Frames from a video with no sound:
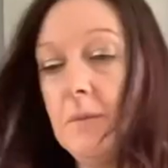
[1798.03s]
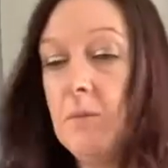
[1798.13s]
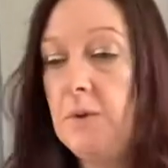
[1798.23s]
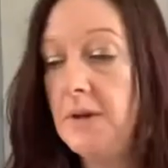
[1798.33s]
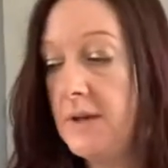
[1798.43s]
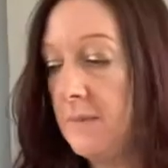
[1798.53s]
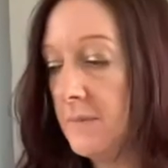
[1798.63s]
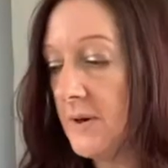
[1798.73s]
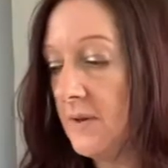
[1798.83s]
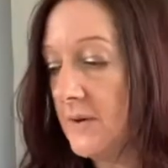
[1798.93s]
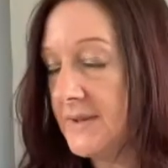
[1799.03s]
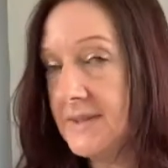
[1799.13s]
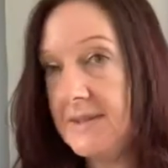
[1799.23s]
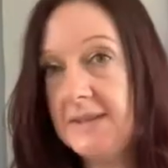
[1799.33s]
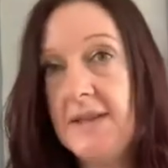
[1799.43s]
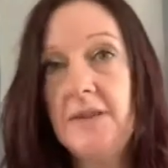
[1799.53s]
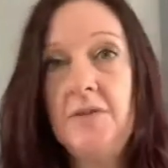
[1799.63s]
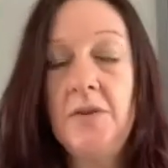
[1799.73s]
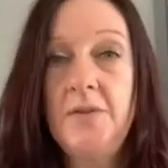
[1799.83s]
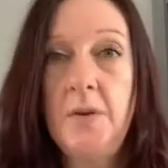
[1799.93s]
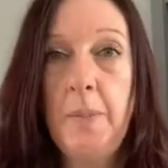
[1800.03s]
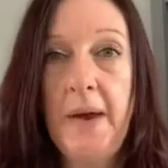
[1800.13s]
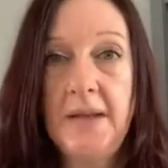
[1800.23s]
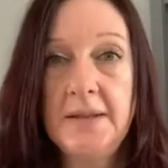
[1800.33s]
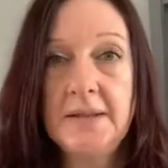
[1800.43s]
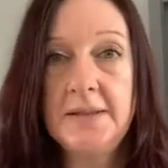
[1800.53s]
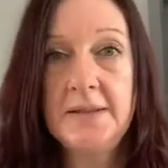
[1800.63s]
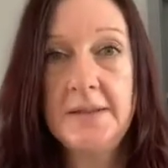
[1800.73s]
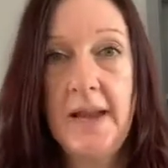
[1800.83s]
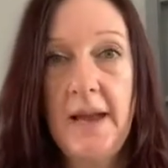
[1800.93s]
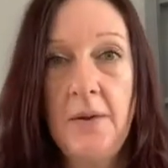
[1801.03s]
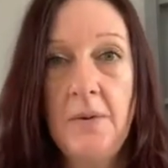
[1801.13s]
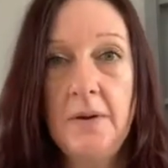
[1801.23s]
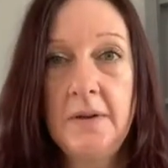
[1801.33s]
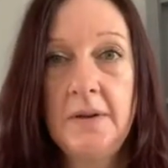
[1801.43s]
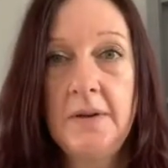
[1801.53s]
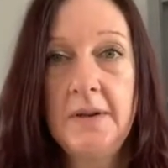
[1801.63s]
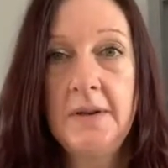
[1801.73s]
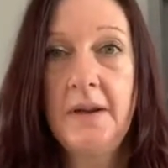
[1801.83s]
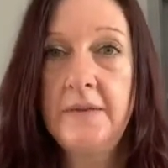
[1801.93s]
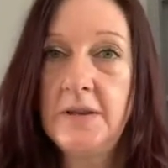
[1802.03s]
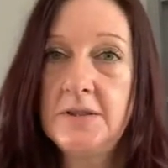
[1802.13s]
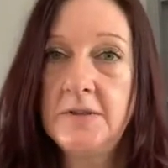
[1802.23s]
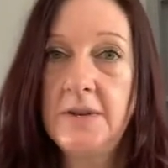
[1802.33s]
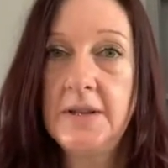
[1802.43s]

work in progress, as I said, I've got a few patterns now. Have I just flipped the